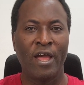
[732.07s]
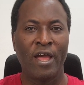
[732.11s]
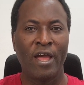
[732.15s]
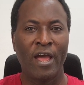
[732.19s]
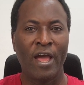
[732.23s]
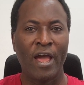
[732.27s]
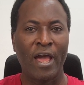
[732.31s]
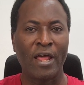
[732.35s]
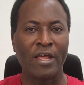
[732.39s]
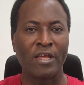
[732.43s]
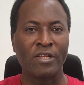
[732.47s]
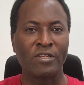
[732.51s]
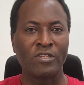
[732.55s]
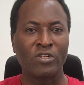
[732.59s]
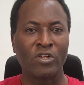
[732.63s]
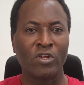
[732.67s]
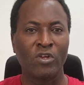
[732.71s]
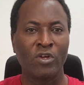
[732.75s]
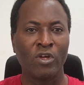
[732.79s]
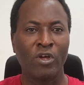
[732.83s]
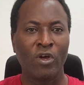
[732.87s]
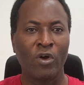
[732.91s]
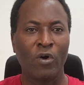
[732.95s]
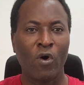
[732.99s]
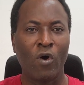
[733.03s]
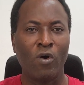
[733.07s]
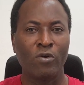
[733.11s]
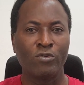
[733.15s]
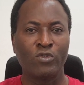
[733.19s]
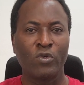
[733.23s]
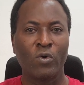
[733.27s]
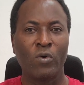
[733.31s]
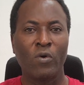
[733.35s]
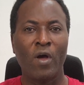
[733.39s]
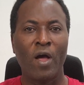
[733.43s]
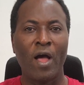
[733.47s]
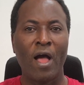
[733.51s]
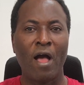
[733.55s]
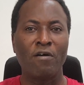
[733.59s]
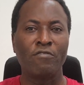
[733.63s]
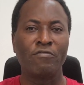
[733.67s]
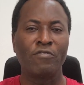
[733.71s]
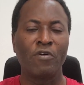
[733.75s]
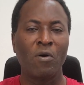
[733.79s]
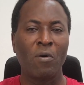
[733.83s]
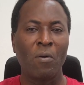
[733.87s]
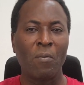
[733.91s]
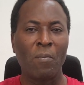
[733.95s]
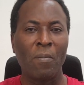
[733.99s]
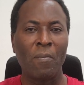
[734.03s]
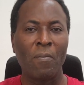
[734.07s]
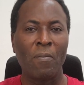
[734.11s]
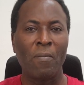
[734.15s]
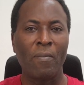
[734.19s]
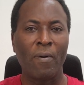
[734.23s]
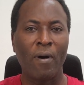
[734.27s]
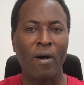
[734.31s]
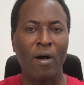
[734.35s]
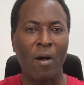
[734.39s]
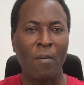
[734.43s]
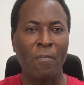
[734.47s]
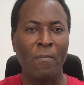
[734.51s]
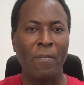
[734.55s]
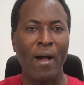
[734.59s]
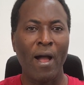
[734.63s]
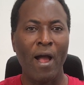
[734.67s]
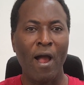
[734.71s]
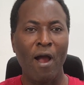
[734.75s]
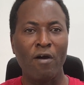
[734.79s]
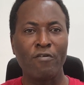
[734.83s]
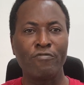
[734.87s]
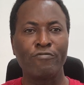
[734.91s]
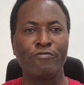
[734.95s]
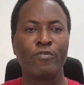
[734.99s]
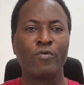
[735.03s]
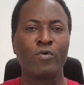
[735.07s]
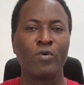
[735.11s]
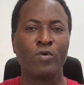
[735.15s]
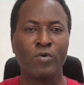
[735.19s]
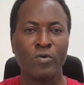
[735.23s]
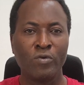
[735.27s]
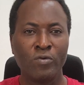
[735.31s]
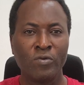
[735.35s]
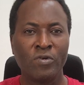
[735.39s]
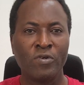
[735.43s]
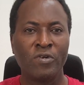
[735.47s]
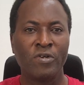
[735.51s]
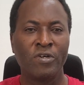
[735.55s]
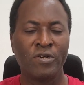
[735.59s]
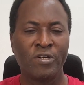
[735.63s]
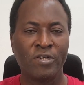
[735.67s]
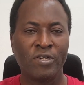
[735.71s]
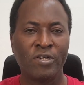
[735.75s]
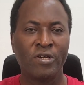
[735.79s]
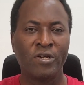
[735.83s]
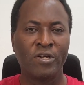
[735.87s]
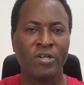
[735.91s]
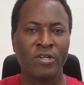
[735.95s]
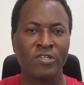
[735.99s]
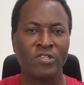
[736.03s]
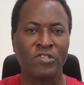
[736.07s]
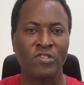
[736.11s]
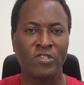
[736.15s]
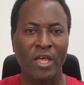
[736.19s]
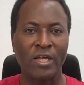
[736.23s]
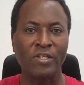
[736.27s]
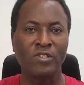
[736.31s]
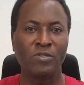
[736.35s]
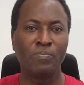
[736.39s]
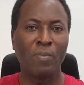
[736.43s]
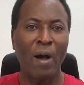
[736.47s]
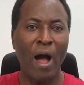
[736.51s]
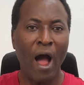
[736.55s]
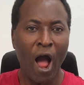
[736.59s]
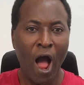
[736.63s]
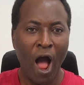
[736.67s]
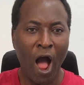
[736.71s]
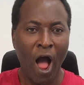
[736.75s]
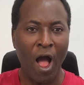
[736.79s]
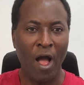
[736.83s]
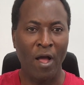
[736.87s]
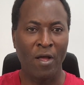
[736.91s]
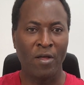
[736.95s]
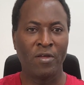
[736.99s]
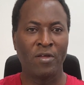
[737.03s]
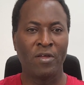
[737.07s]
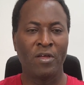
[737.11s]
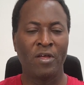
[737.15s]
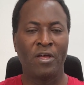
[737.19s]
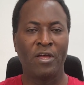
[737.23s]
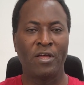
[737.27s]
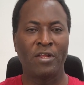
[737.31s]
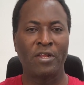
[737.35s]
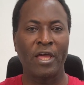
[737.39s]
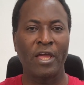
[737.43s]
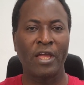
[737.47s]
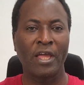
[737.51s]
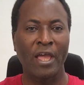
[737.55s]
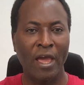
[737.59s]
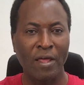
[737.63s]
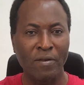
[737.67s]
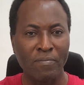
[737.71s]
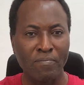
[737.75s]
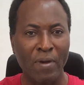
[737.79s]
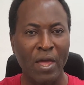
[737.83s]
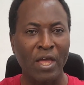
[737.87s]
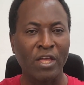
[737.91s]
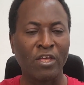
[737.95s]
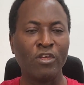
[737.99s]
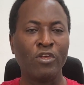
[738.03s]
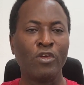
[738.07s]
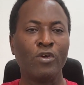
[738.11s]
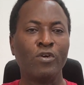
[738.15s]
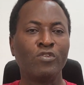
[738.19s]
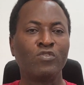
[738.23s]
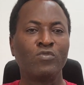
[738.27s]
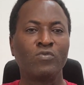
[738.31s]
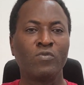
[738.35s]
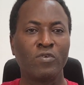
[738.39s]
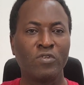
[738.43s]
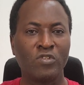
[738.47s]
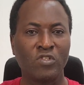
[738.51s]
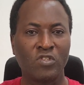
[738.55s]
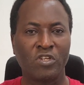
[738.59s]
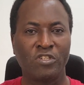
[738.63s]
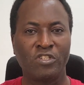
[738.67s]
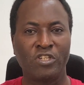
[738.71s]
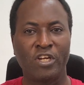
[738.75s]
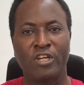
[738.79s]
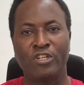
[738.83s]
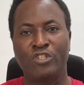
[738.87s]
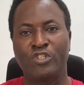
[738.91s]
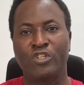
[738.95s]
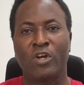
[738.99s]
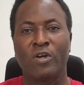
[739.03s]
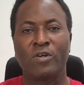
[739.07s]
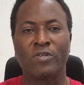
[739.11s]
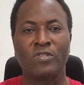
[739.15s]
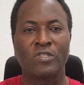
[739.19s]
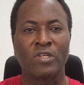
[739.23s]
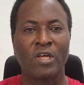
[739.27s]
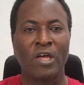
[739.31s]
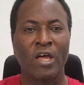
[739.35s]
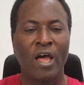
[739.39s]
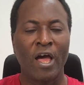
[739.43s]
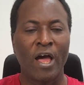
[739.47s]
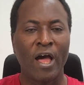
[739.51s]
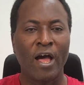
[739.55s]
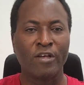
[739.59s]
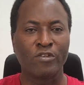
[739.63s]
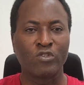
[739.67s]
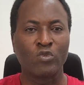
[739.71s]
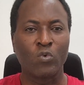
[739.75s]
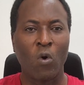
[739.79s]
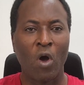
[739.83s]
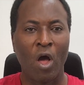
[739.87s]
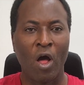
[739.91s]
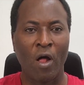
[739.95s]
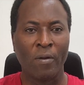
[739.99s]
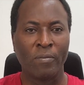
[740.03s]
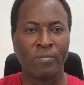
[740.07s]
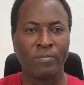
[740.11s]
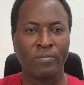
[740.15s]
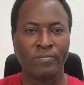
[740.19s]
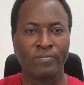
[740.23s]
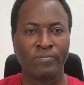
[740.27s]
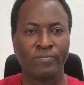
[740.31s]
And it also have a powerful search bar that can make useful suggestions as well.